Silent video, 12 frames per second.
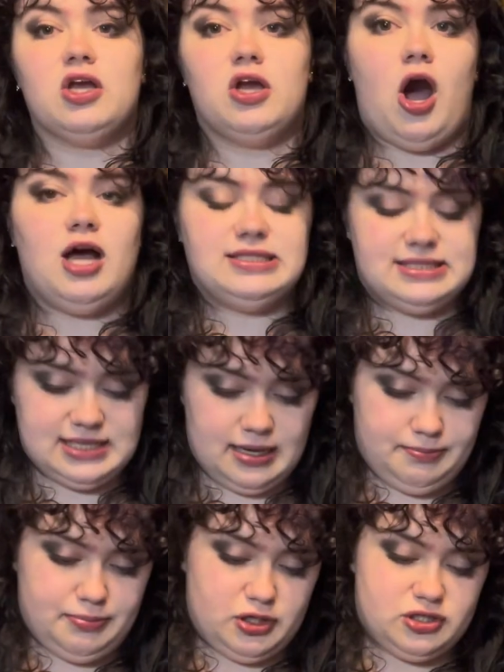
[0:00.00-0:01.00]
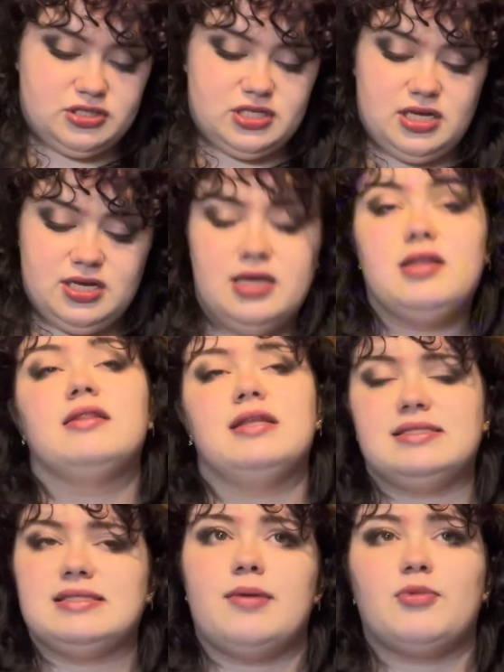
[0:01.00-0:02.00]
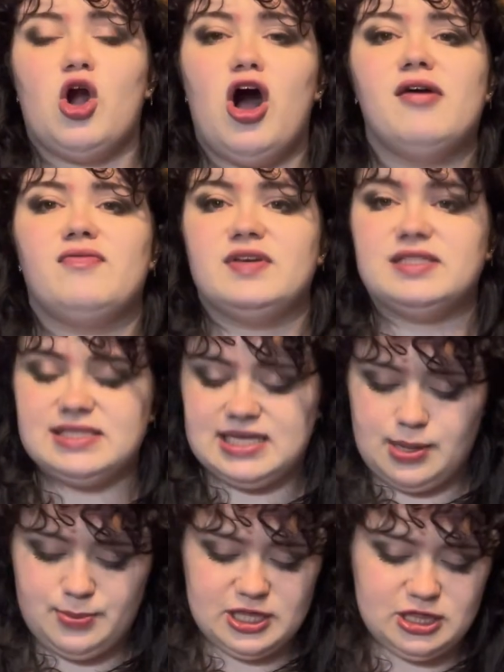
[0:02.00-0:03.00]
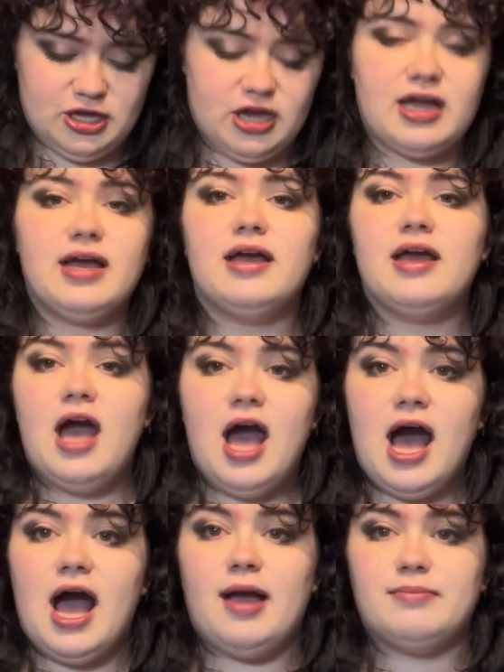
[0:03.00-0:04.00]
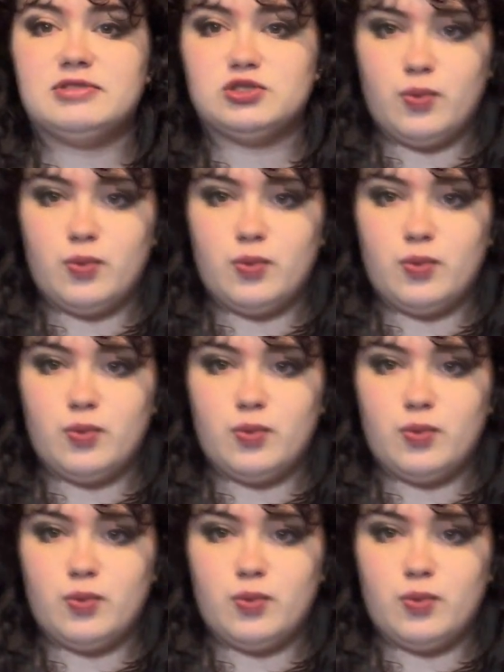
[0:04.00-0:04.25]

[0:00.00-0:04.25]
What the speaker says: got sunburnt this summer, obviously. I mean, look, I'm as